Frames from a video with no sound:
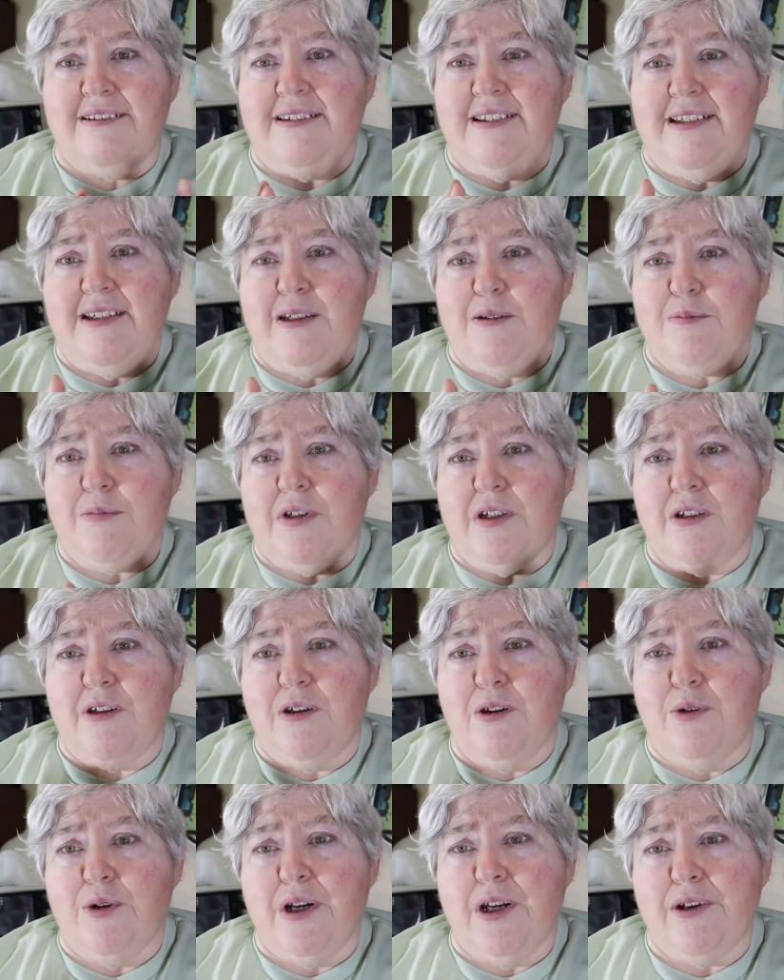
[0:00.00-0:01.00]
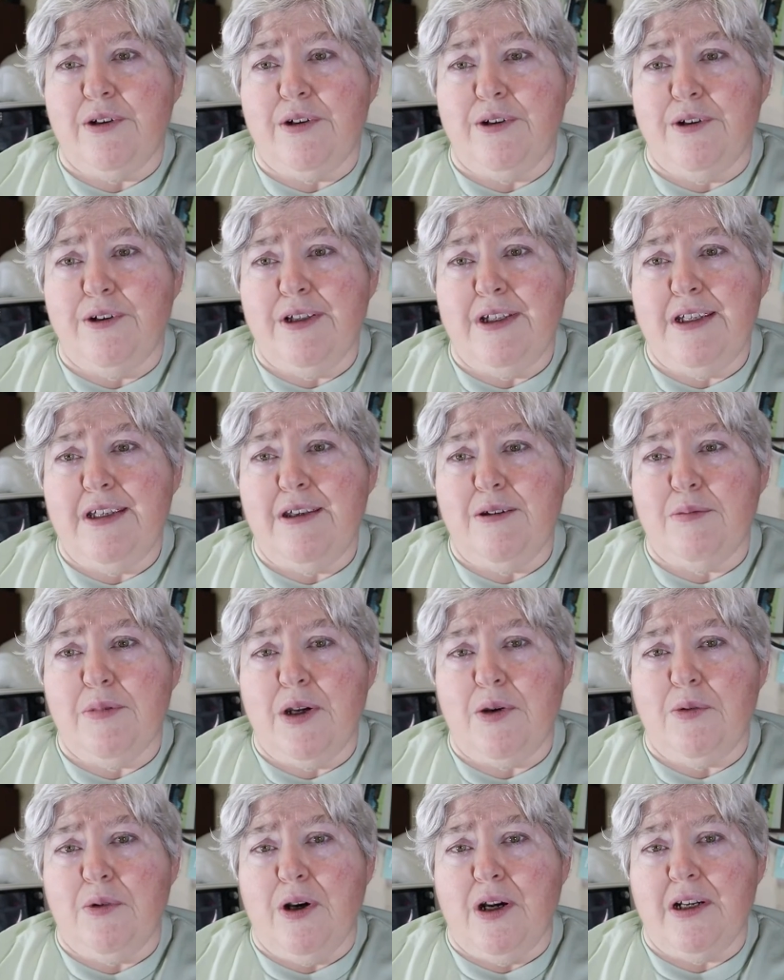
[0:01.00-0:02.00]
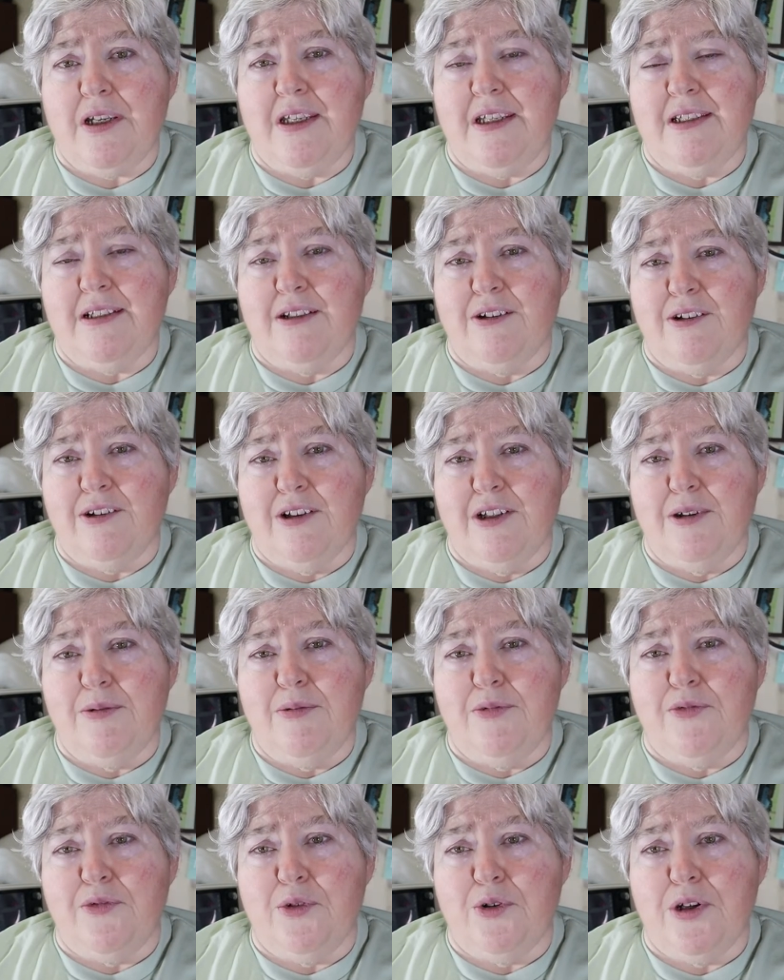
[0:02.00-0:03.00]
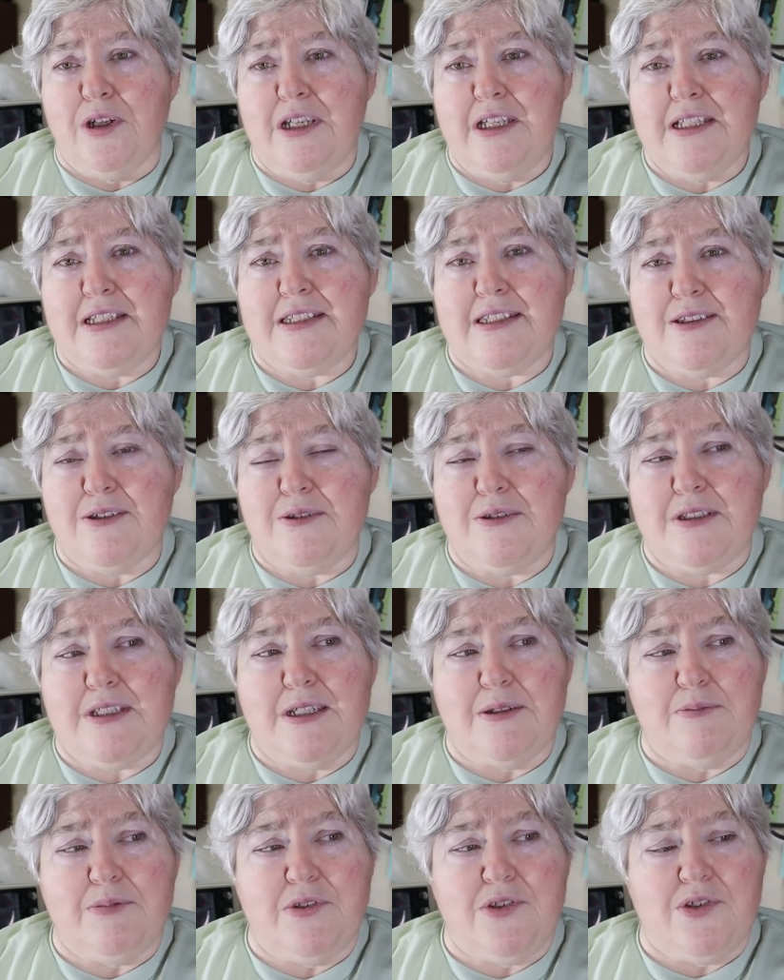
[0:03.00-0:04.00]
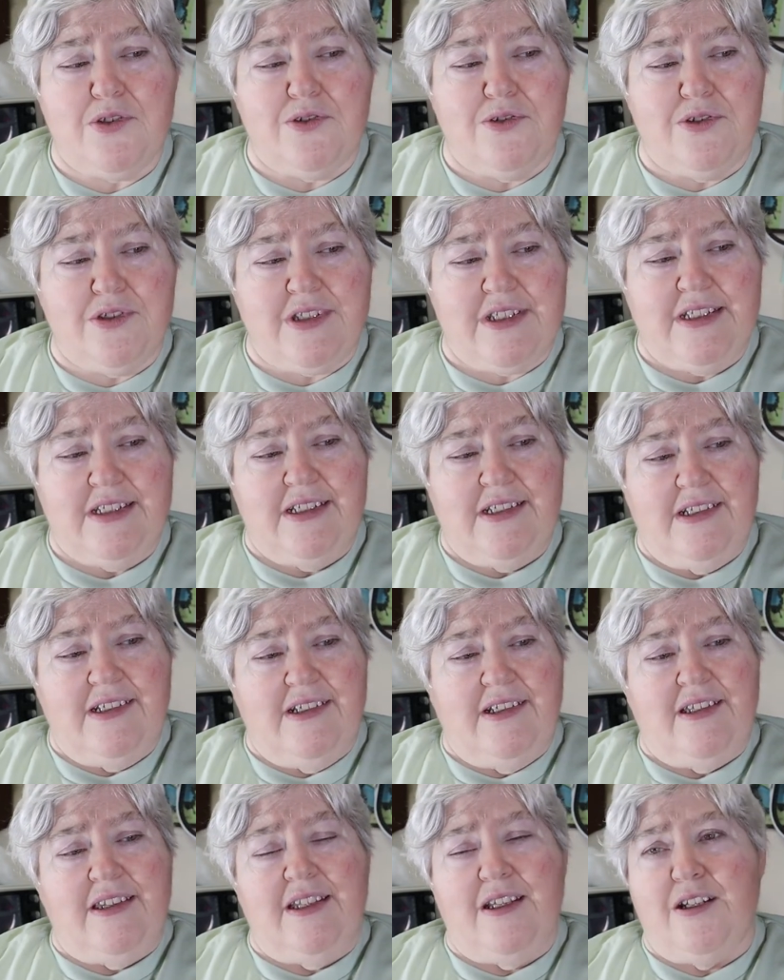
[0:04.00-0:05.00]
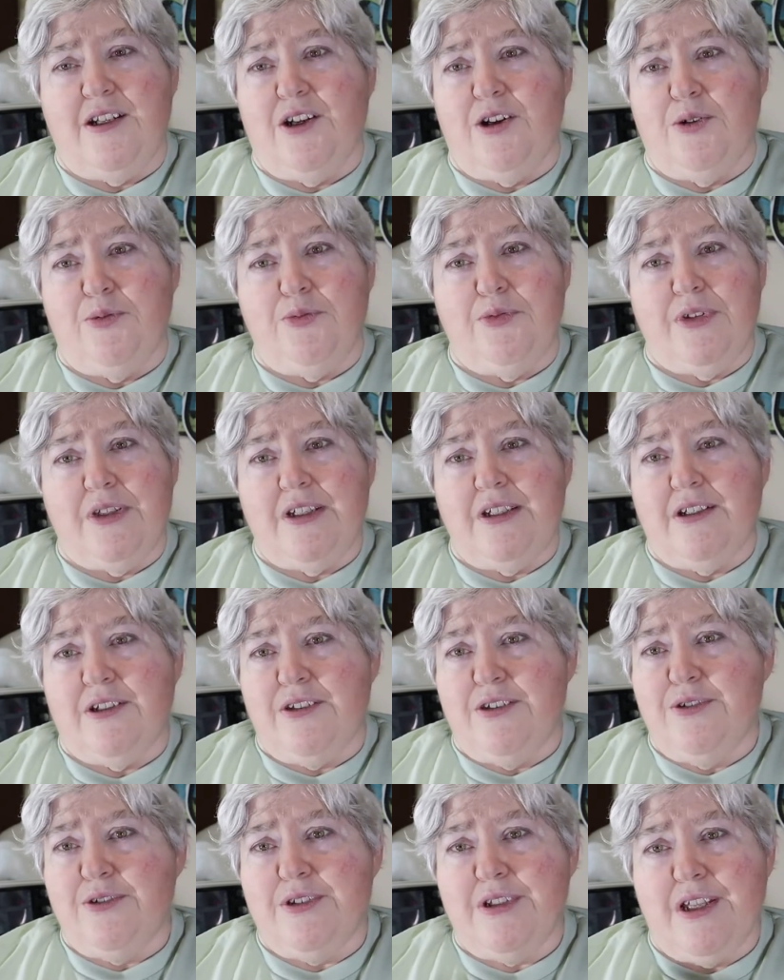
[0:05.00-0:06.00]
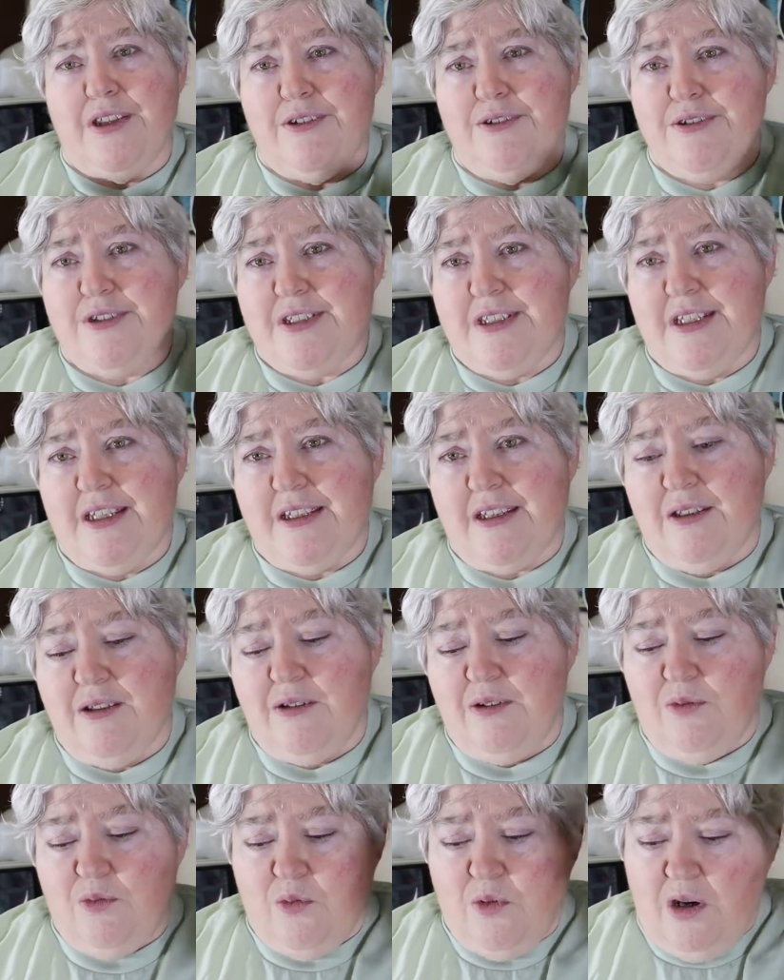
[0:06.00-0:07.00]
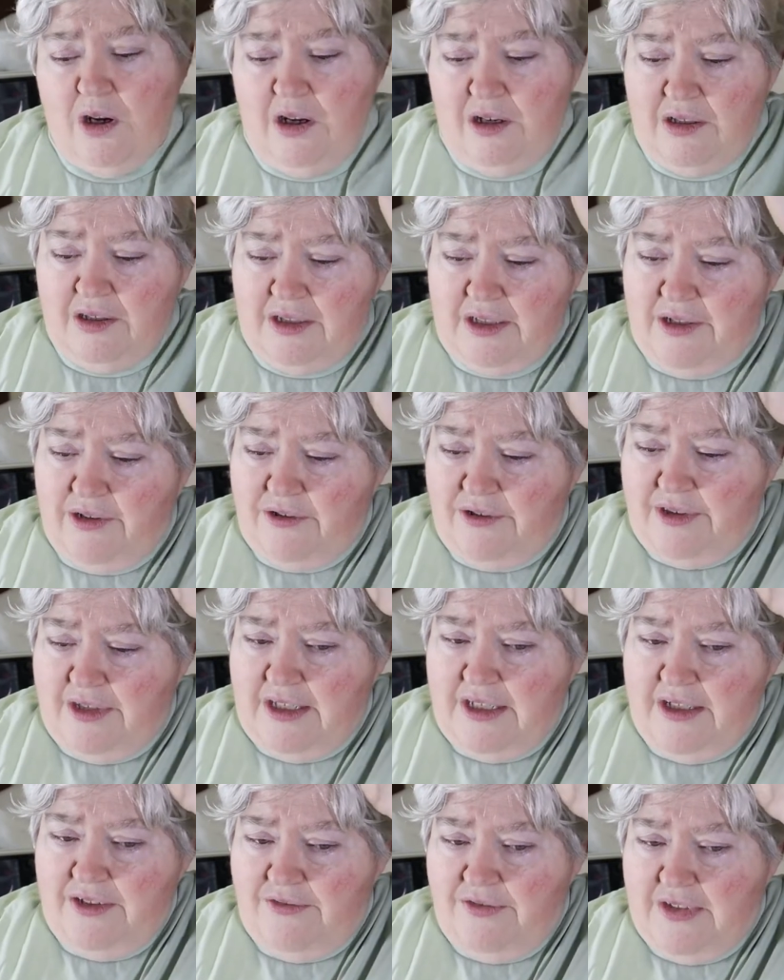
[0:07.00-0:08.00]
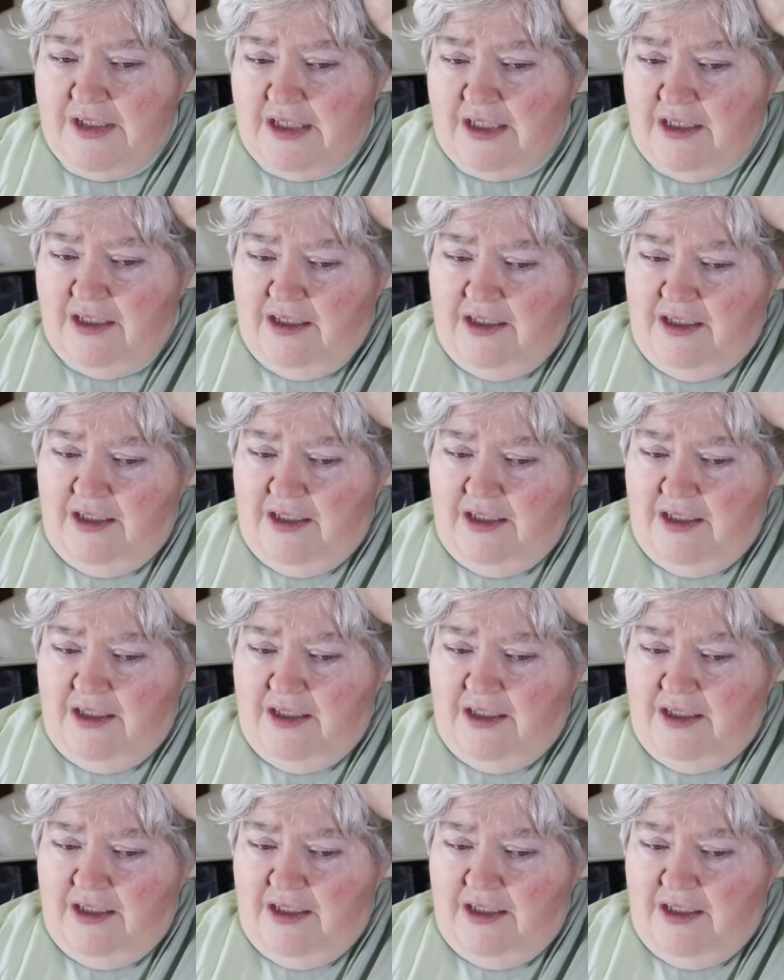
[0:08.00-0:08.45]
I'm going to go out early, get my walk in early before it gets those temperatures. Then hopefully I'll do another second walk later in the evening.